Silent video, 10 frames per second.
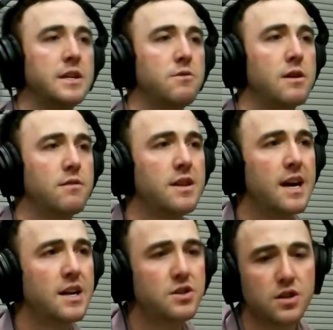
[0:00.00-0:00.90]
laying around, and
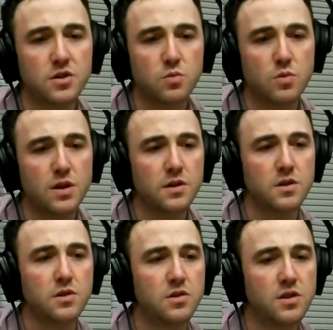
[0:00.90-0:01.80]
I just want
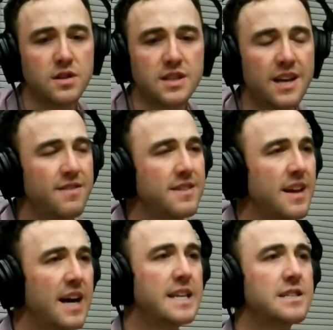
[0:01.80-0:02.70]
to have the
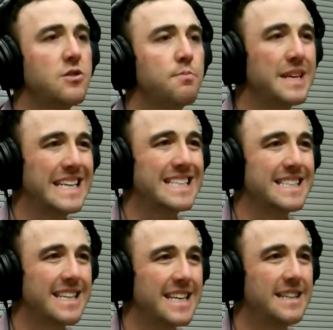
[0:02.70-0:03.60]
tiniest little
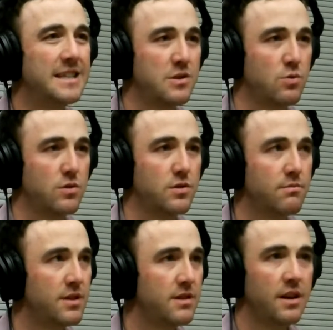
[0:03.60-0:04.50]
piece in this world.
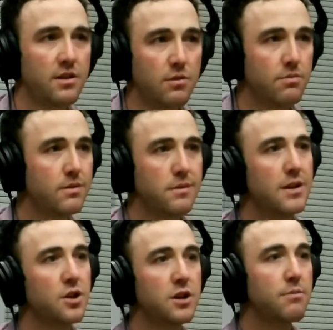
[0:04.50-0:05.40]
And
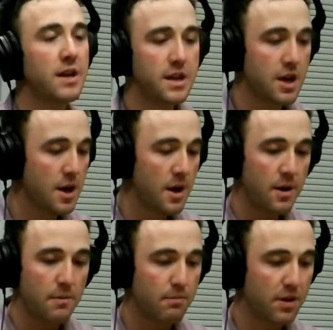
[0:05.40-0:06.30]
not looking to make
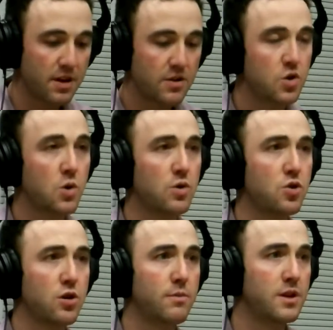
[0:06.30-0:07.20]
money in the short
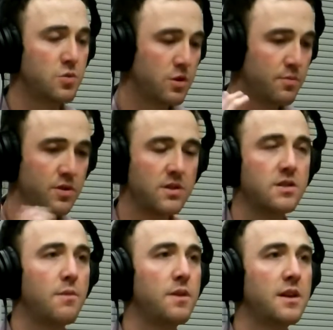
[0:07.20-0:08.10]
term. I just want to put
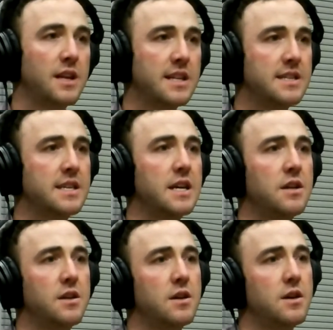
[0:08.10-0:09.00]
something, let it
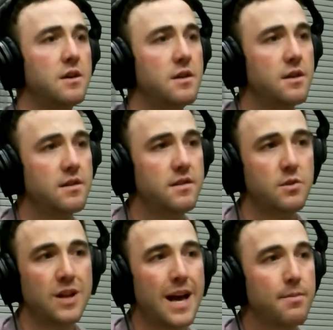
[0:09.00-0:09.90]
sit, and see
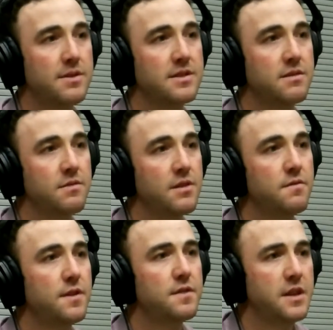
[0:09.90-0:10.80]
what happens in
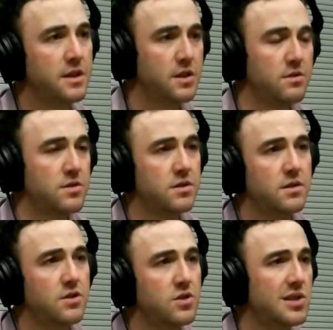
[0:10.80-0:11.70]
15 years,
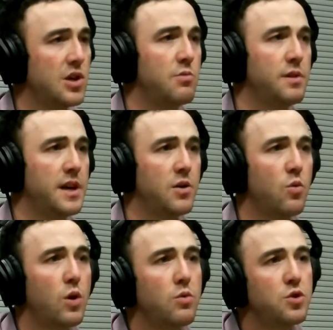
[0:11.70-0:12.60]
and just slow play it.
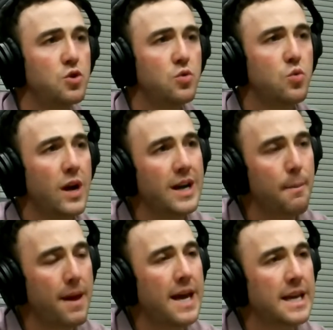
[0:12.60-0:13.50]
What would you
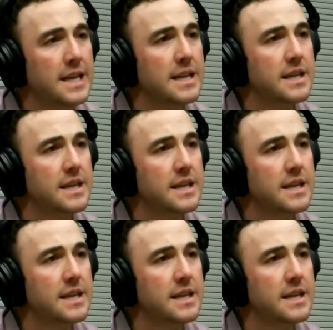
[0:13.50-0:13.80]
recommend?